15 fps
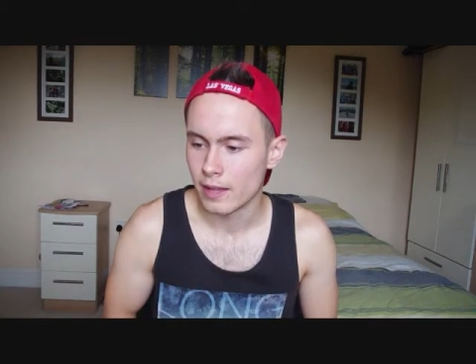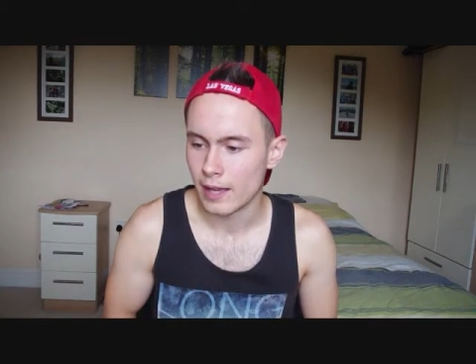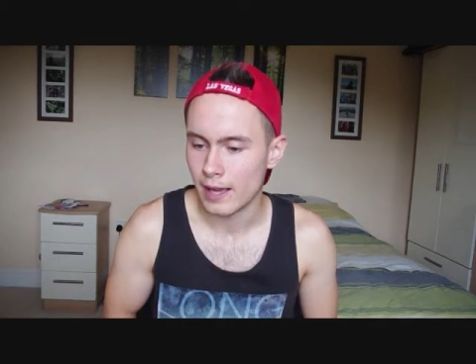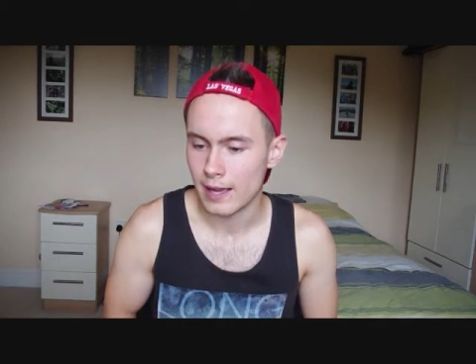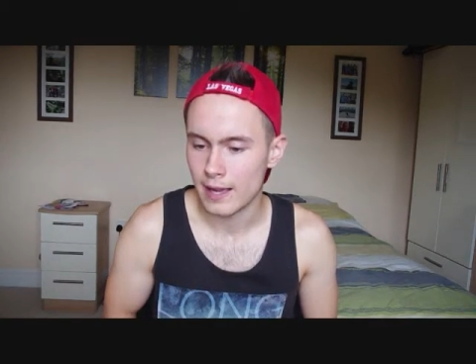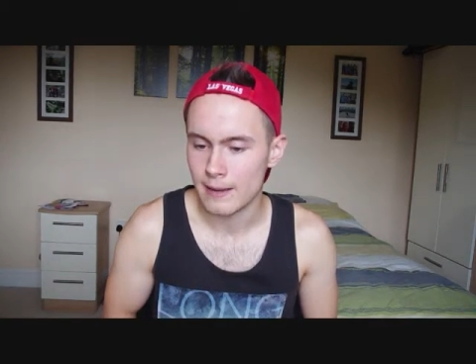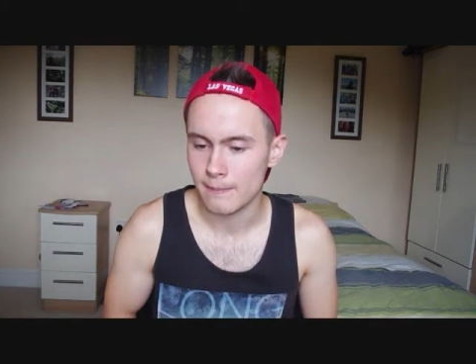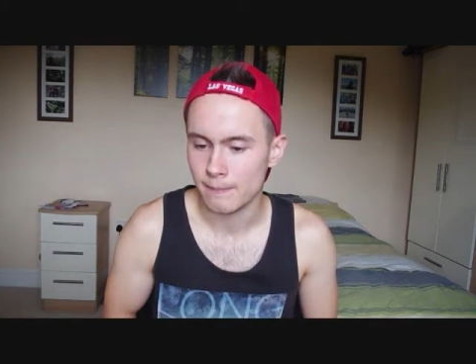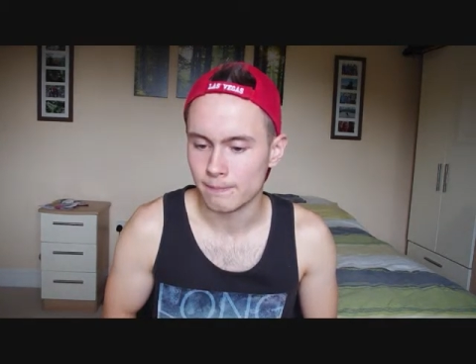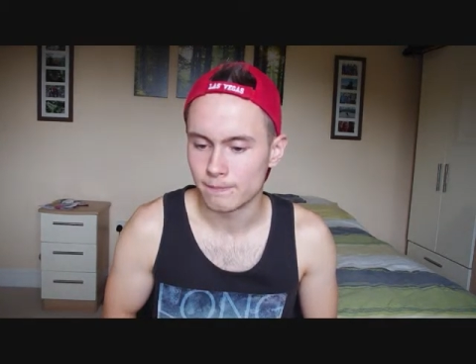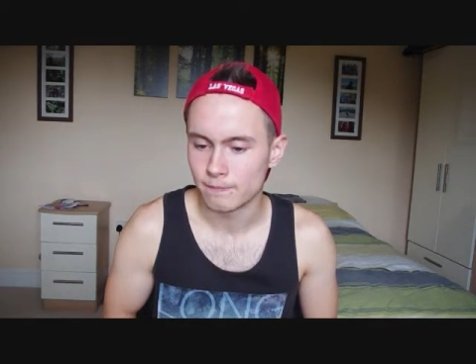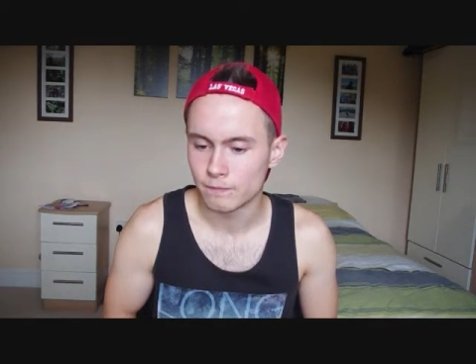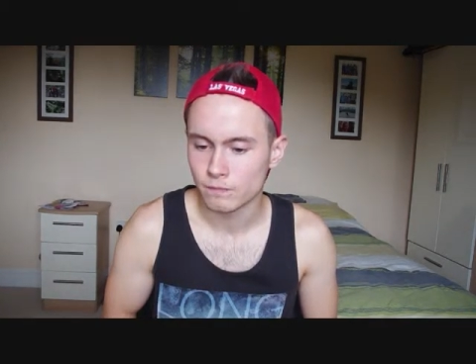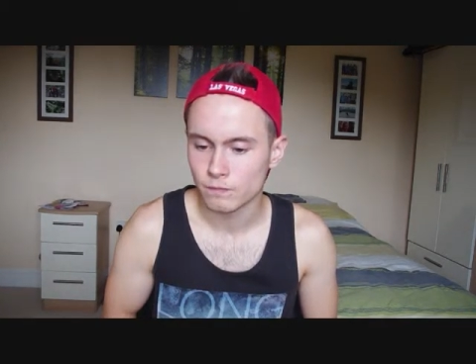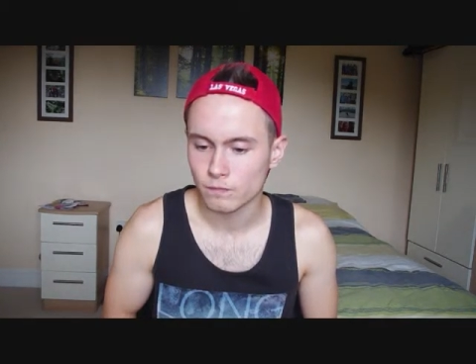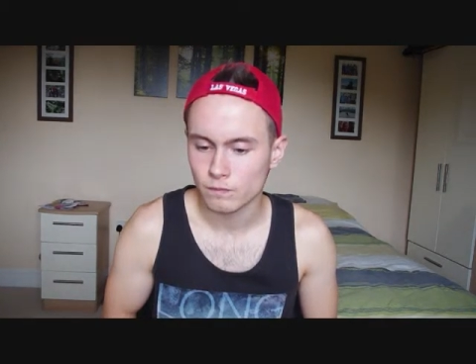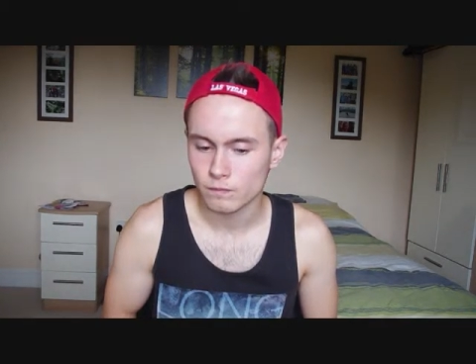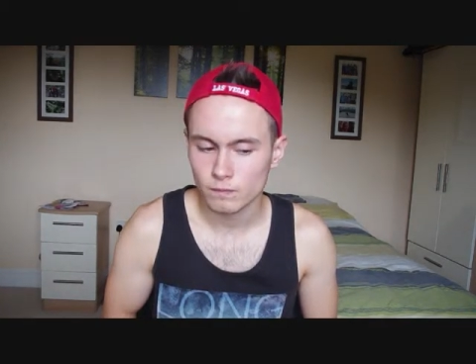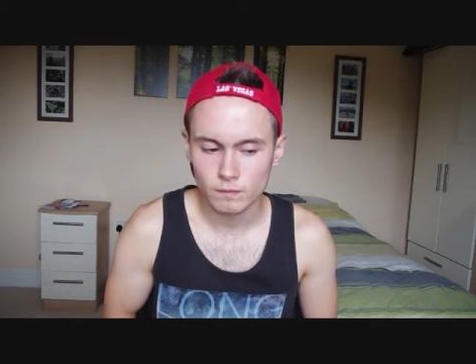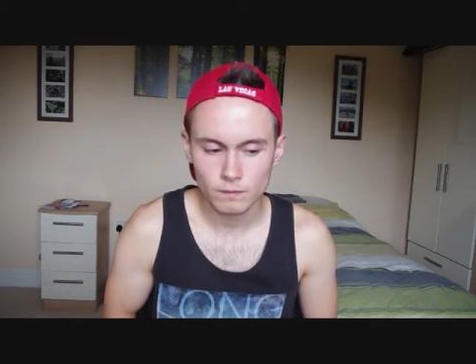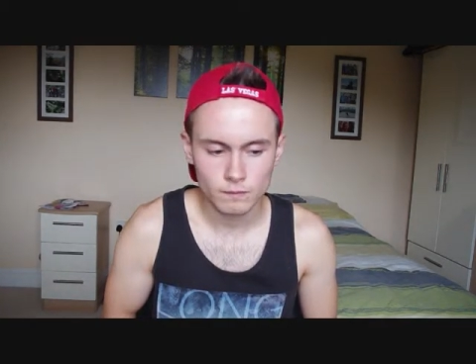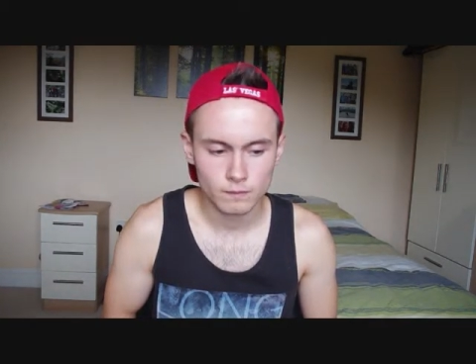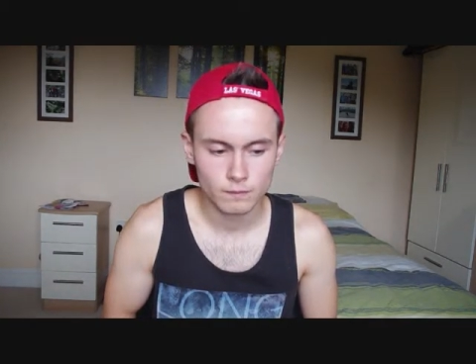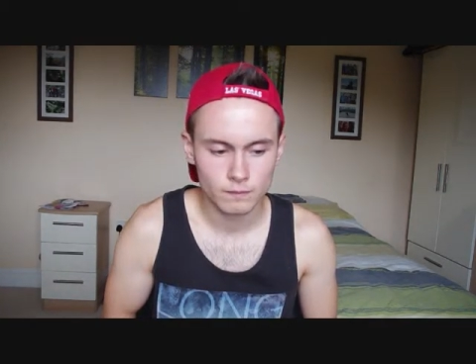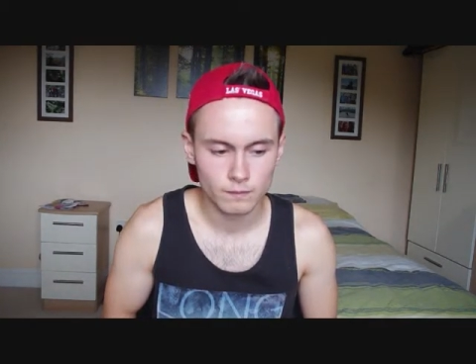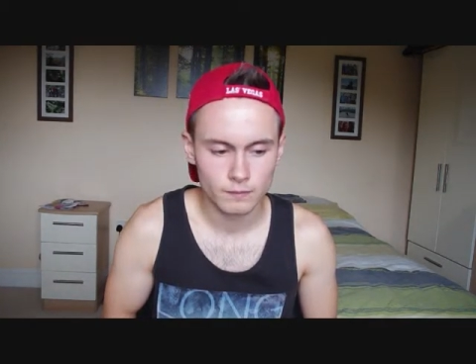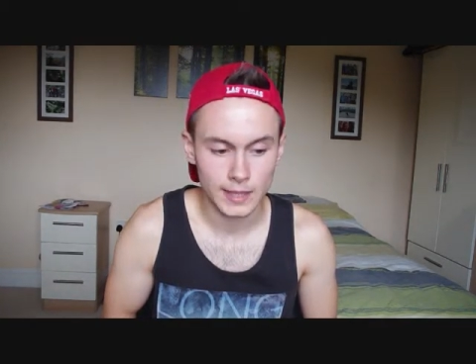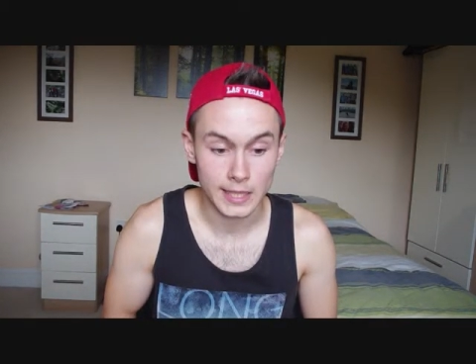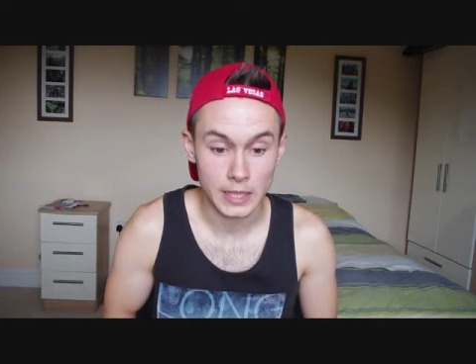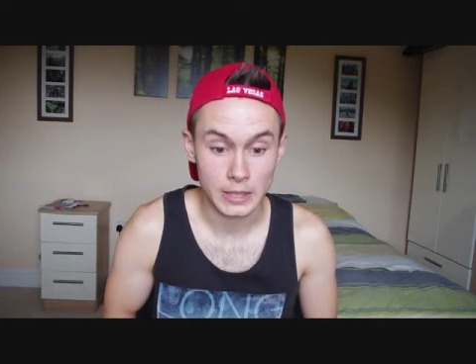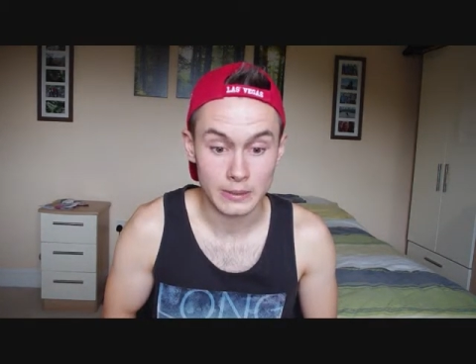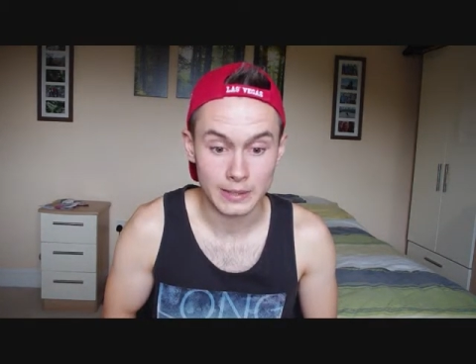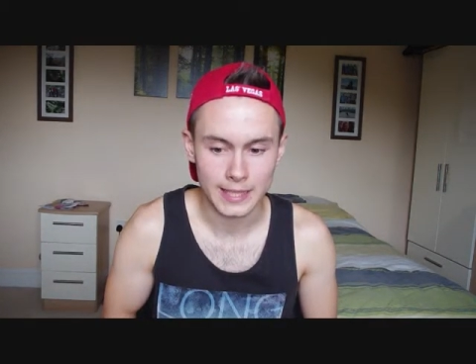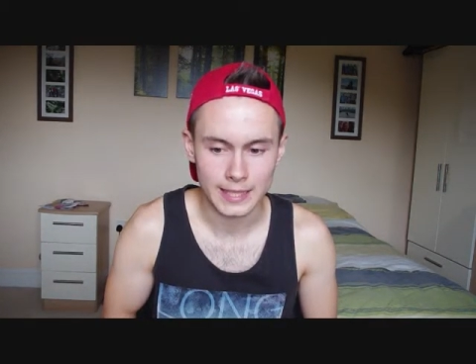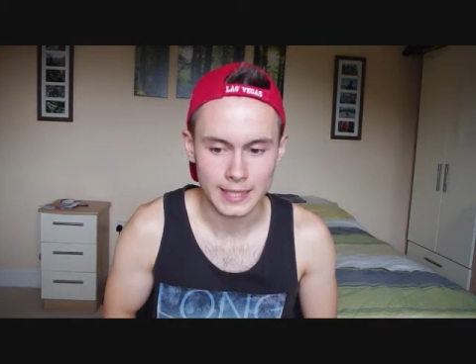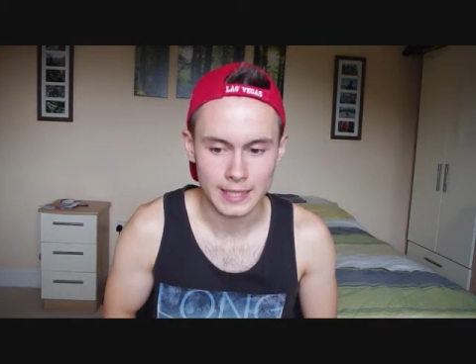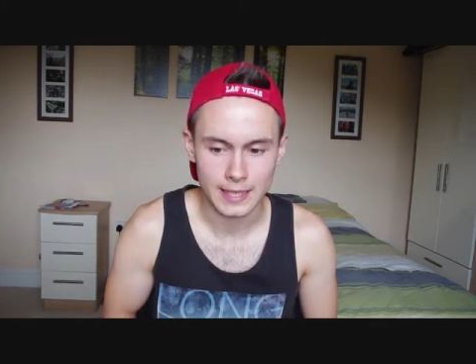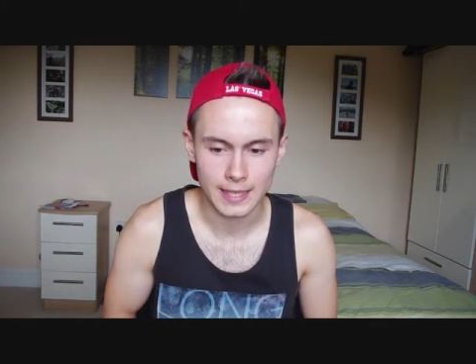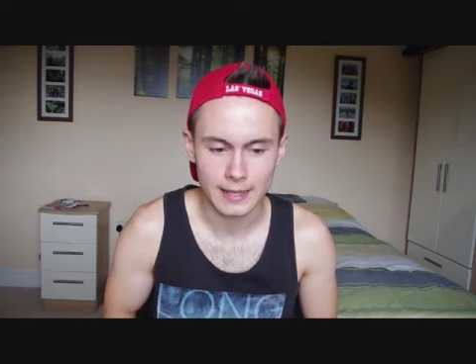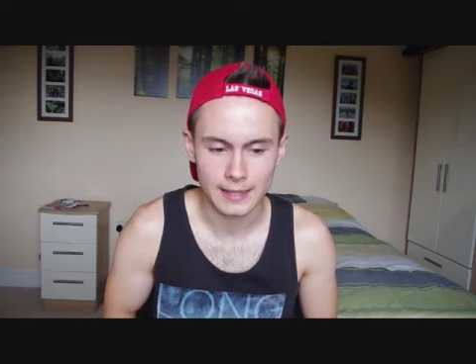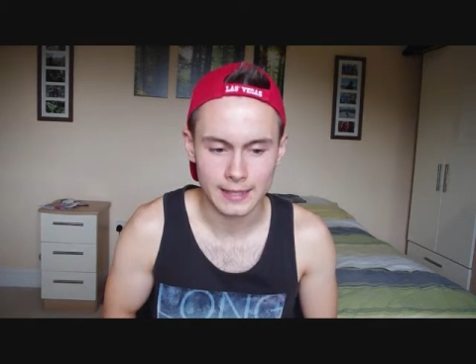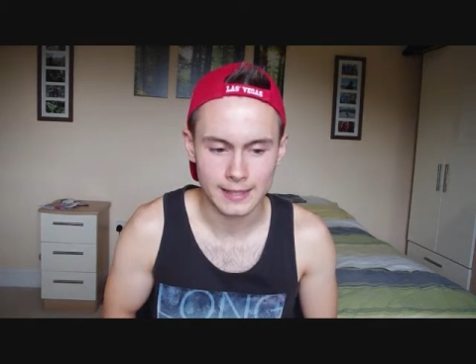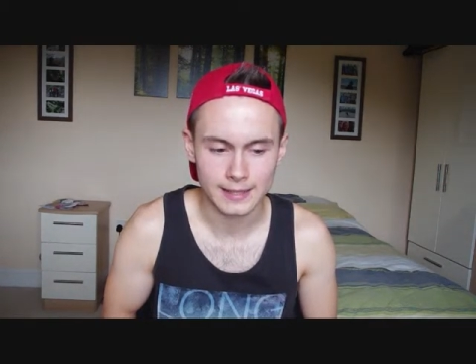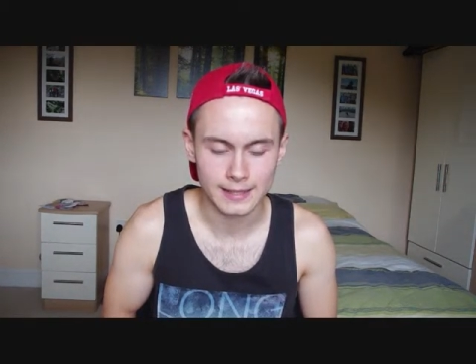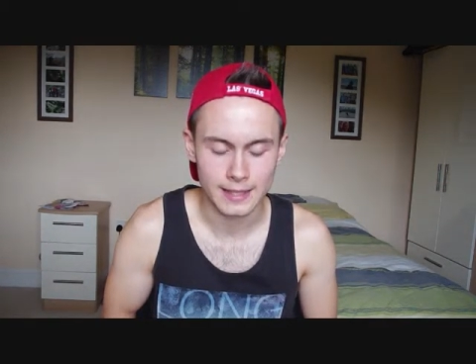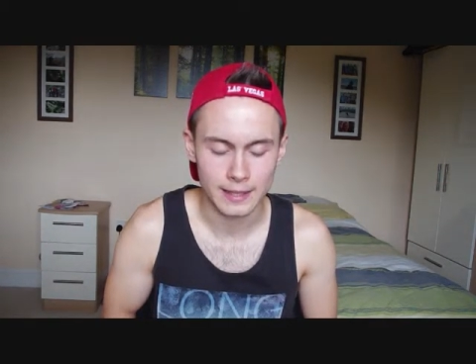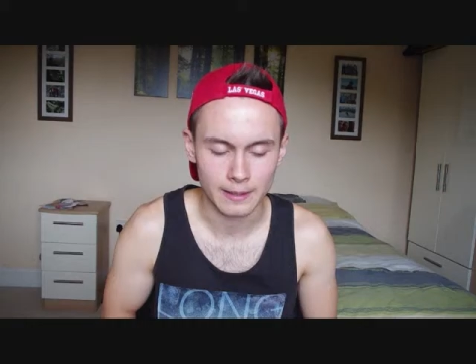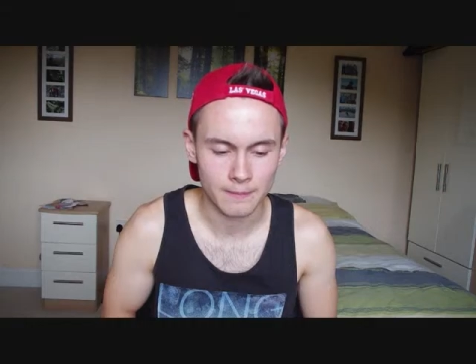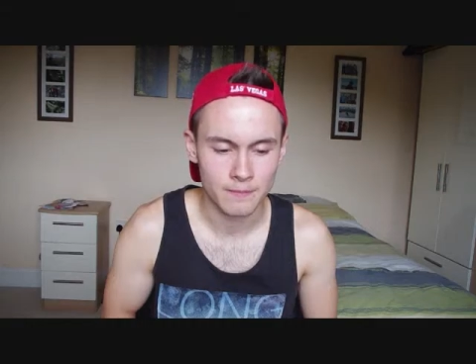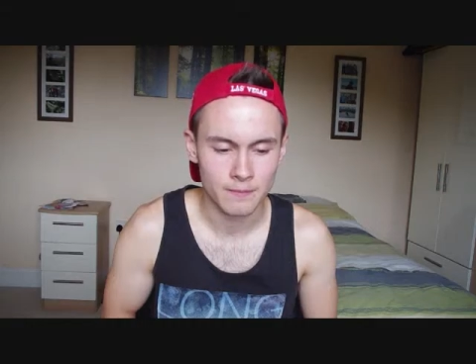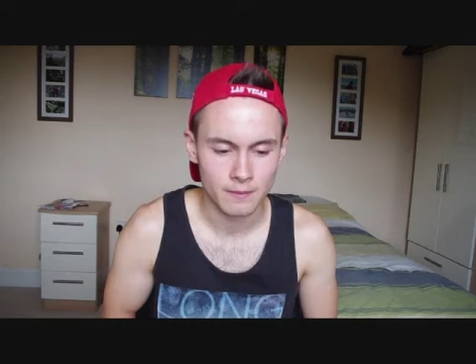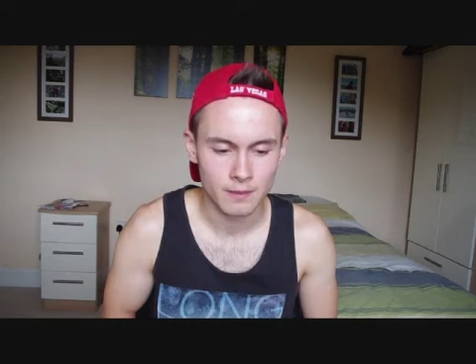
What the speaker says: that you need to get this, you know,